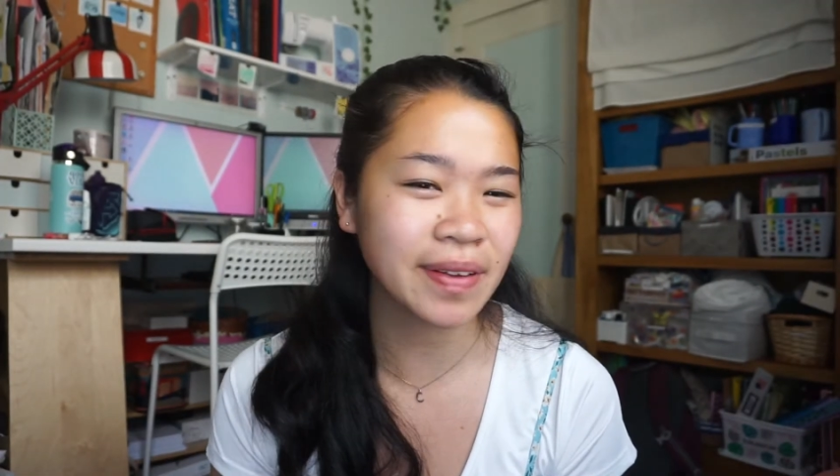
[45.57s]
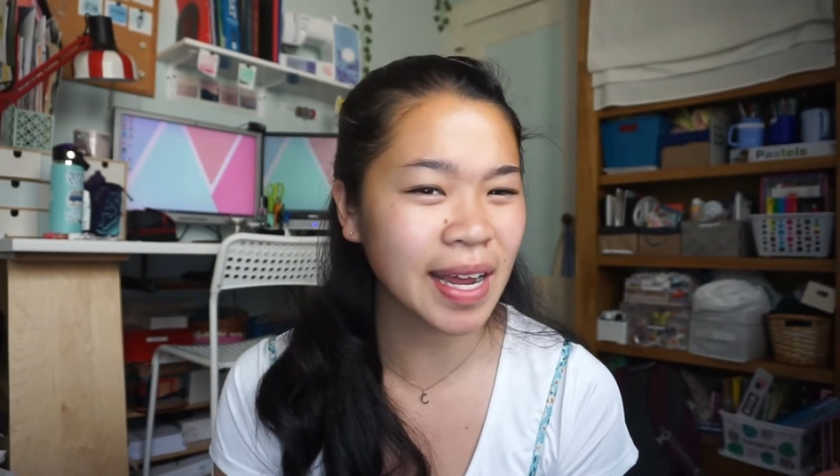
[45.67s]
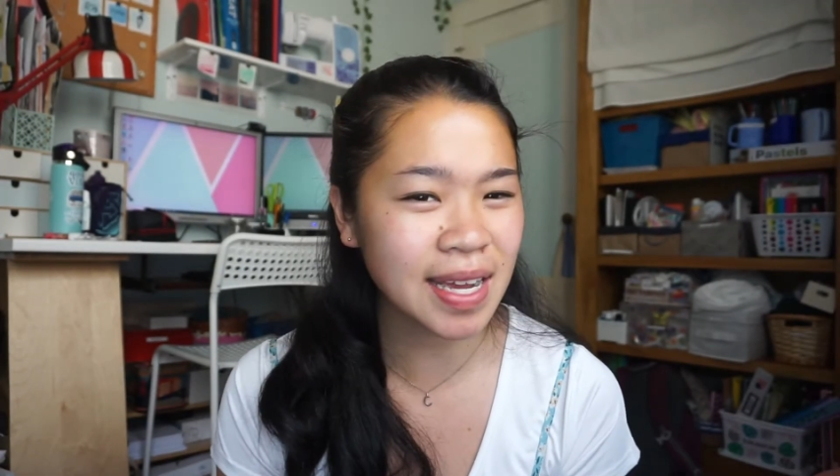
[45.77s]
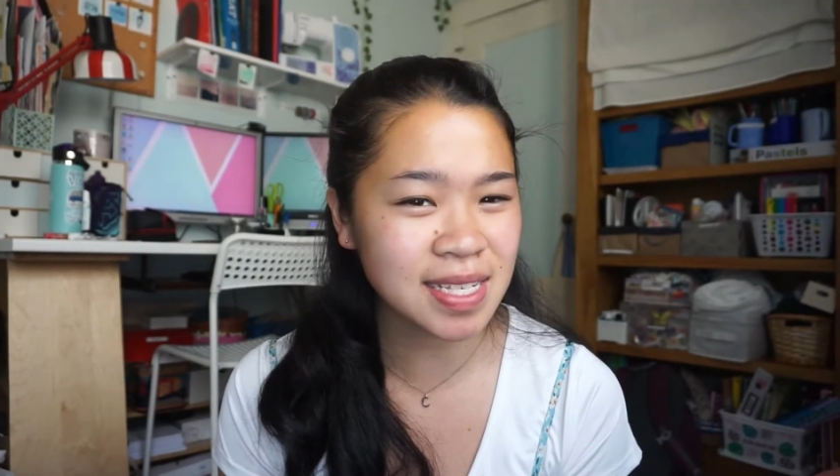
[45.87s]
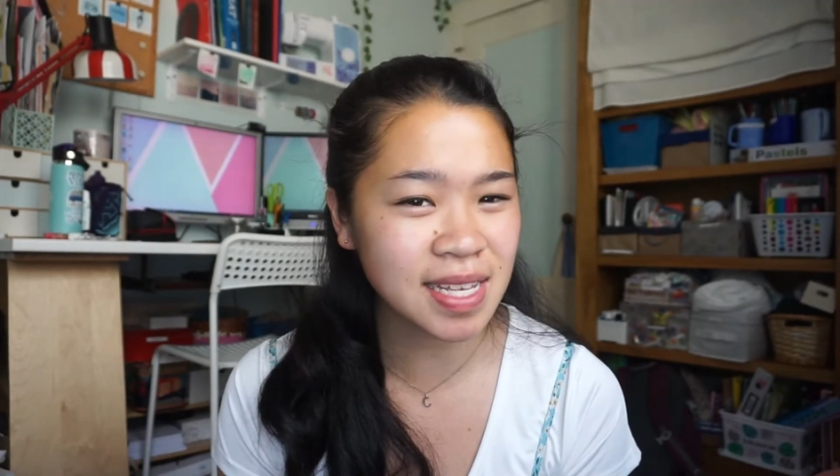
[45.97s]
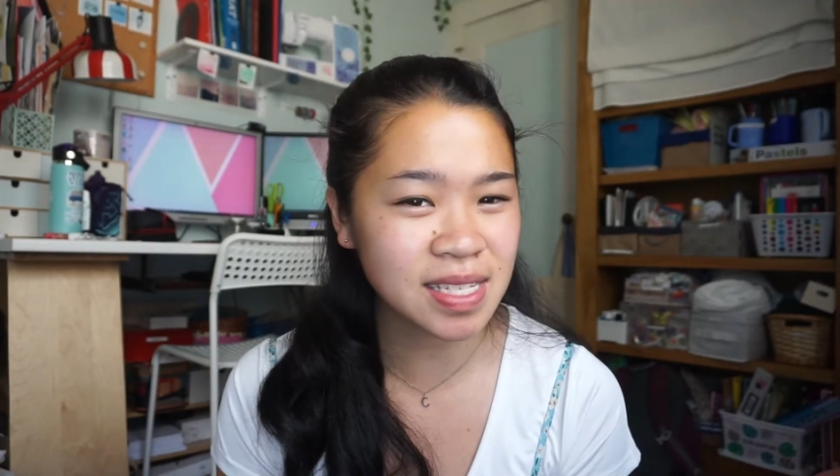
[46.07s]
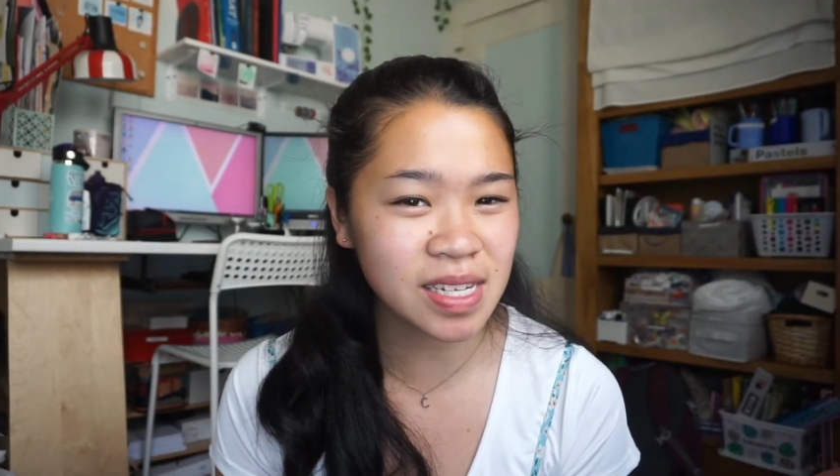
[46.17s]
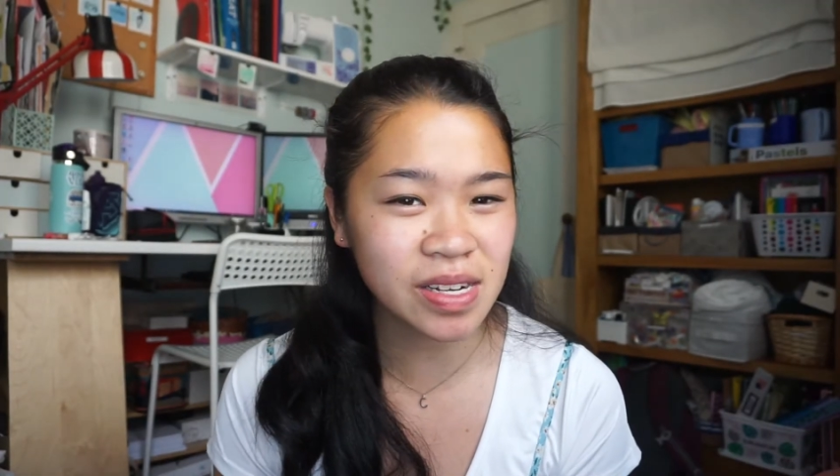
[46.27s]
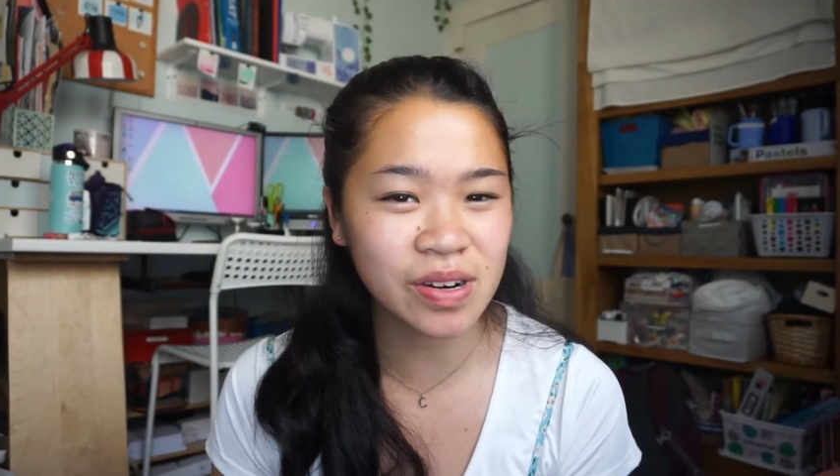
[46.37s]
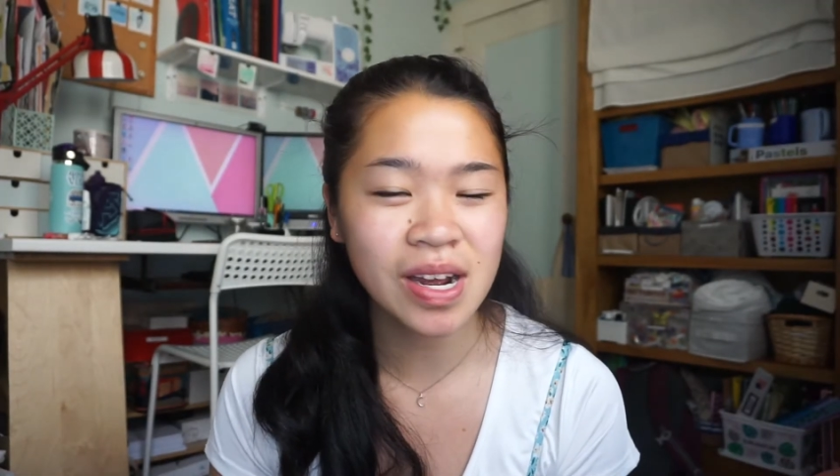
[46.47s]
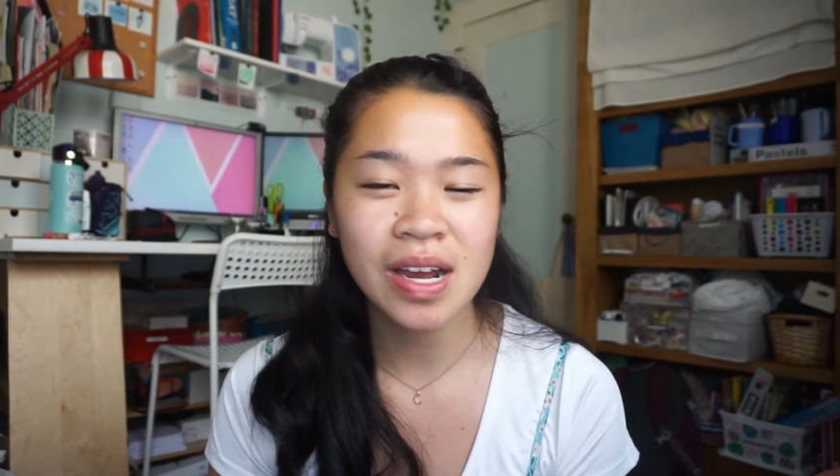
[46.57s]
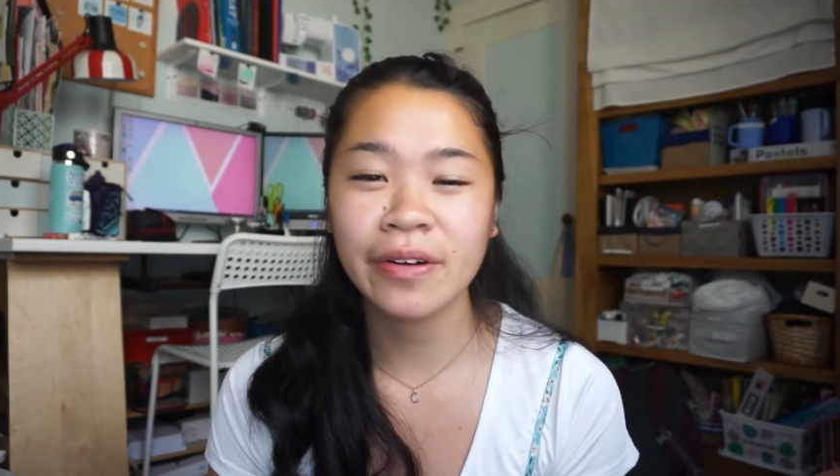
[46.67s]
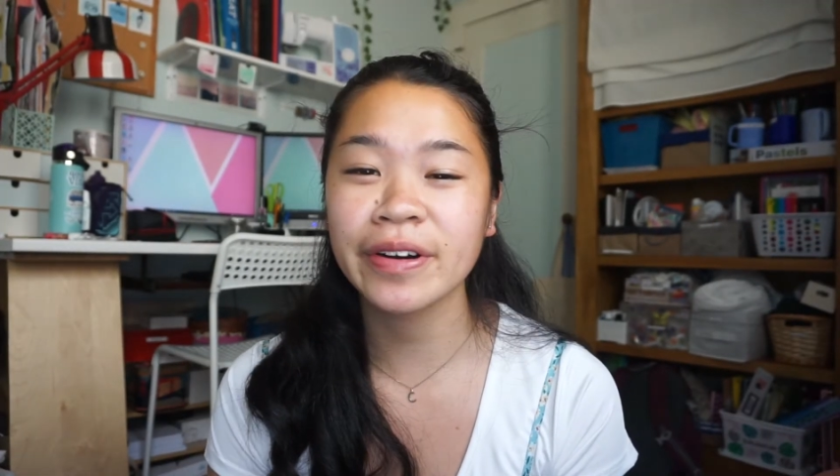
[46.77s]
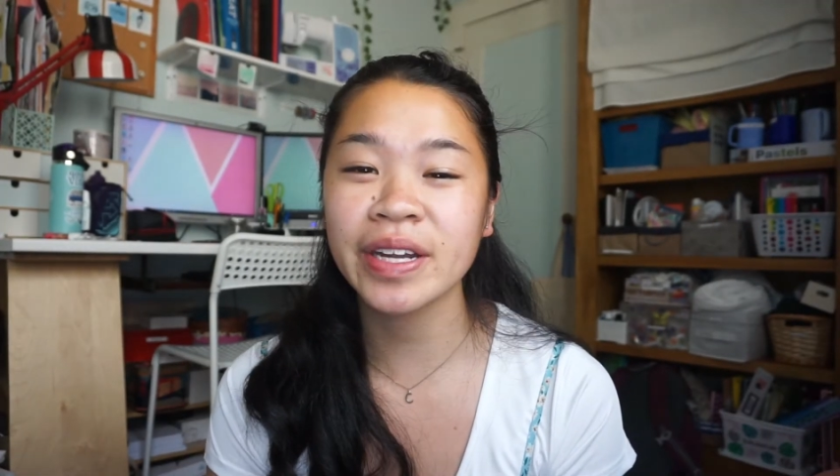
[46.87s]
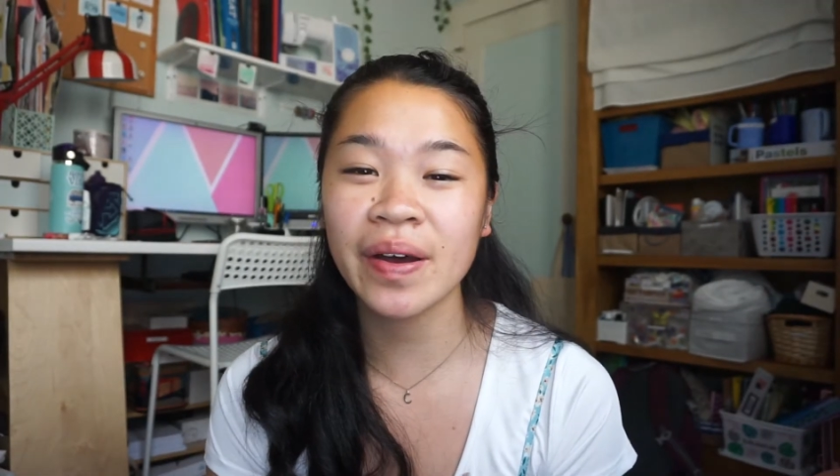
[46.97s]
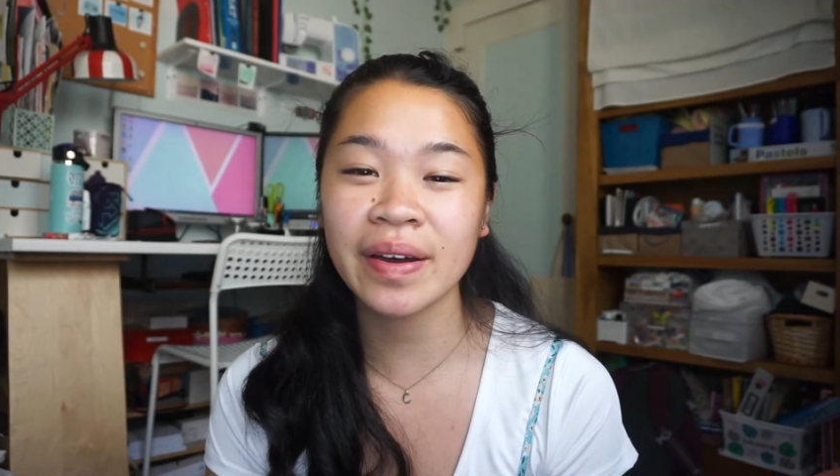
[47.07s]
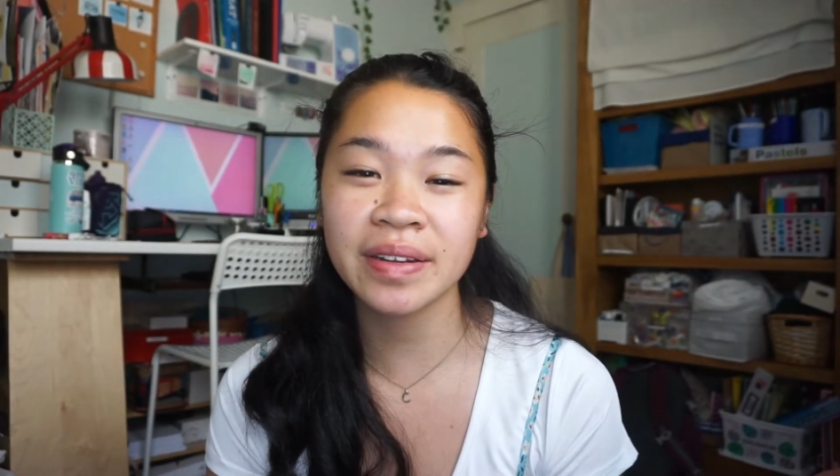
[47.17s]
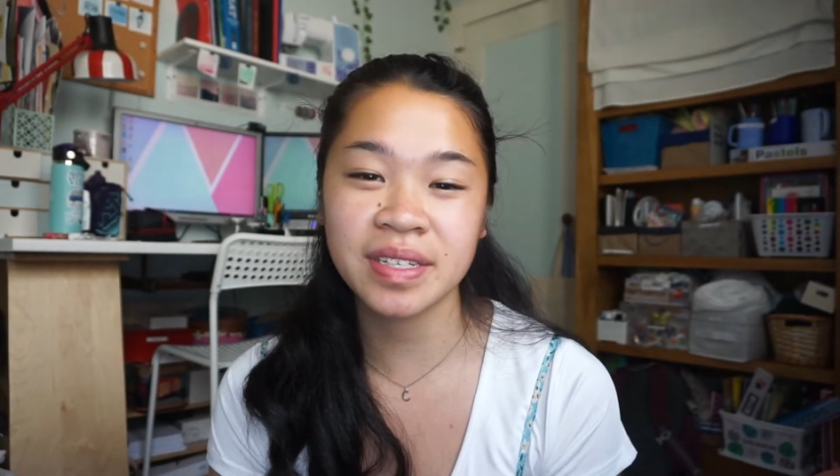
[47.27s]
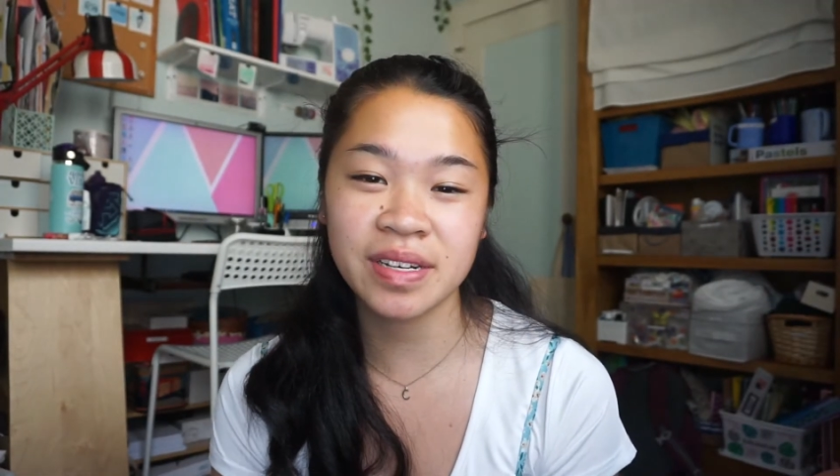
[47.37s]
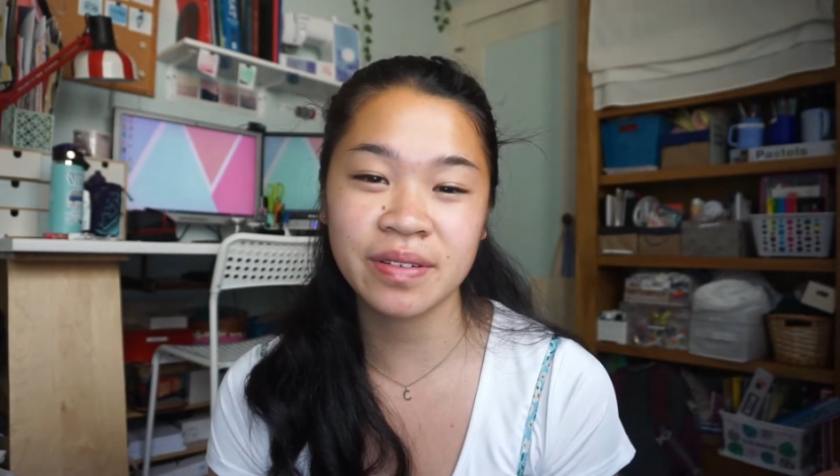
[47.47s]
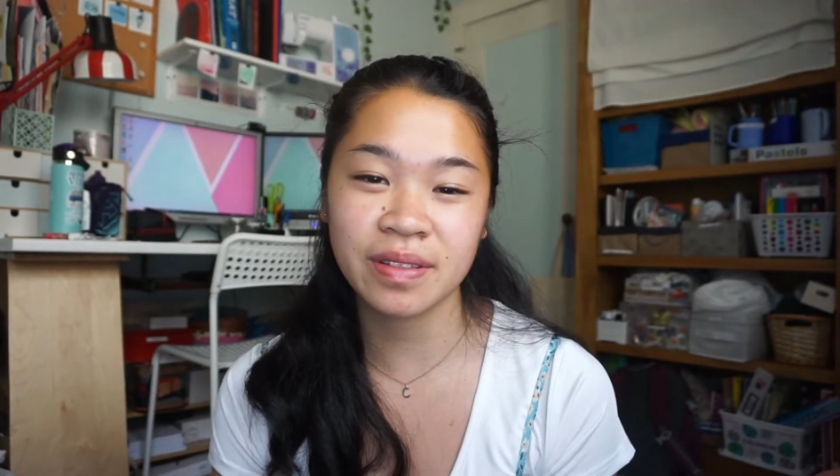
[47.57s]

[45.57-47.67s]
access to or know how to do,